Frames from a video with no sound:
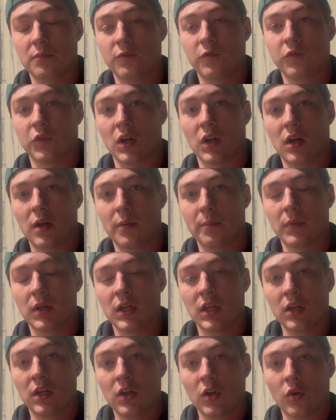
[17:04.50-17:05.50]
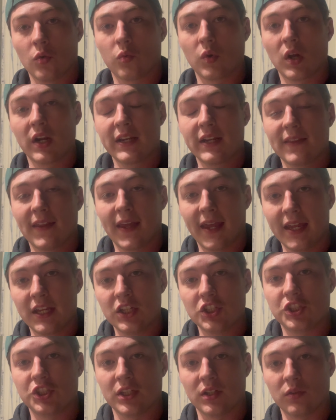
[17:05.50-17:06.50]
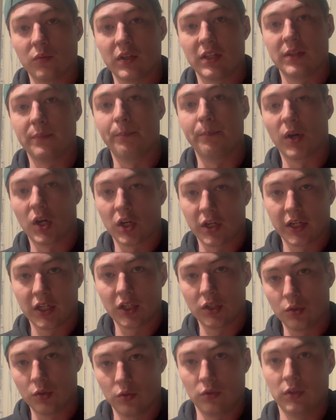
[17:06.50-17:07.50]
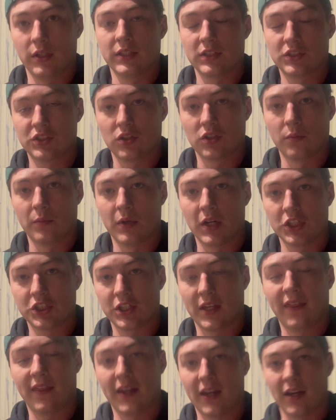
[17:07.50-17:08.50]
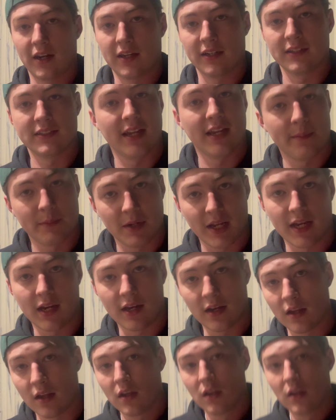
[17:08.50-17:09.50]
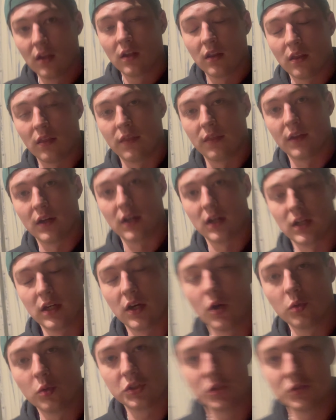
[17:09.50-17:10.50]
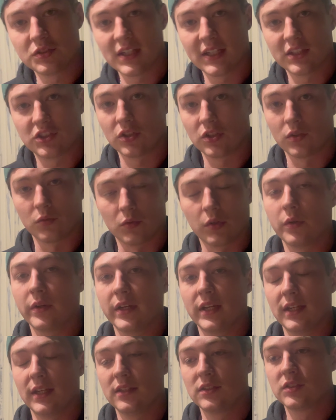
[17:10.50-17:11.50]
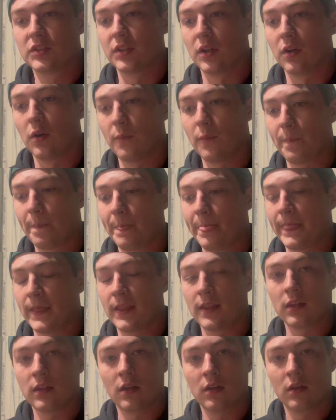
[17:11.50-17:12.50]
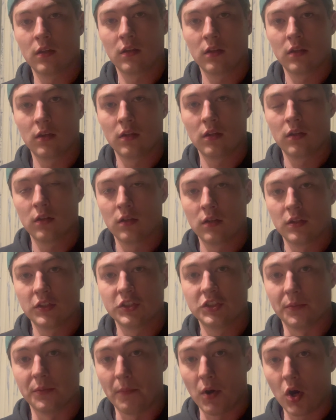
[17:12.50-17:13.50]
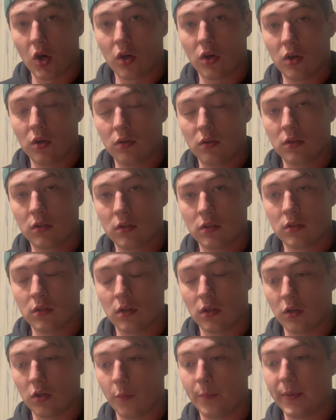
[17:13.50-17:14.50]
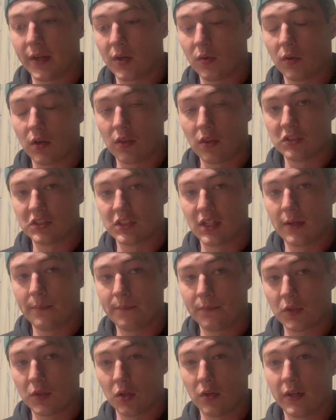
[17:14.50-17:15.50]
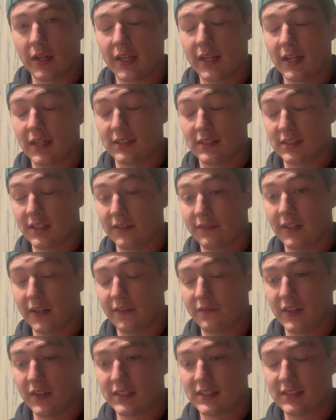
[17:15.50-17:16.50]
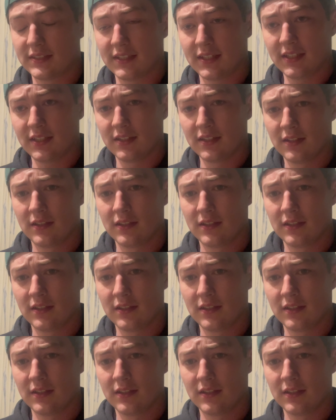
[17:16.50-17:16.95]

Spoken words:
from running the engine with burning coolant so much. I think it contaminated the O2 sensor and ruined it. So tomorrow I'll go pick one of those up, throw it in, and see if that fixes it.